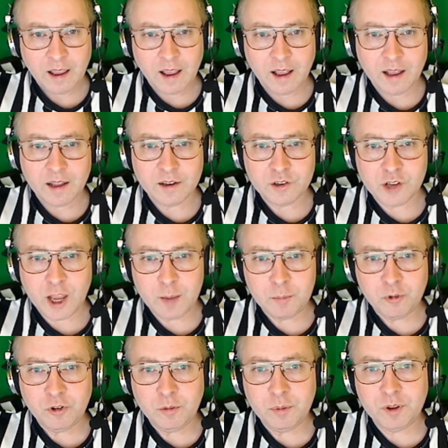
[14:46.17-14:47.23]
and tape
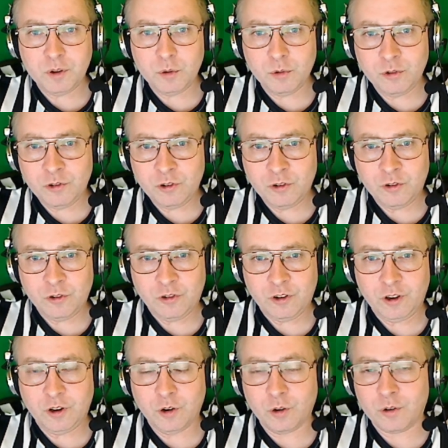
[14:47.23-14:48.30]
should be used to
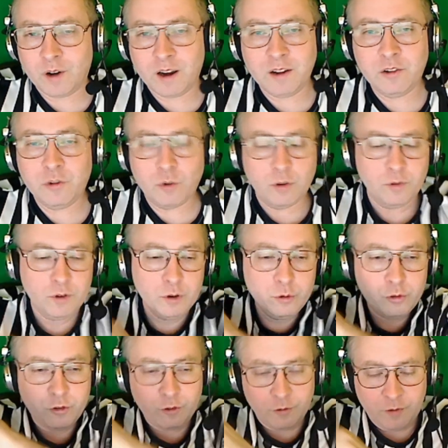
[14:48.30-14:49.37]
secure any sort of
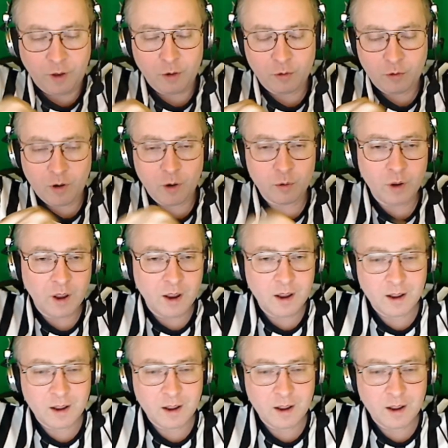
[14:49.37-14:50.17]
loose Velcro.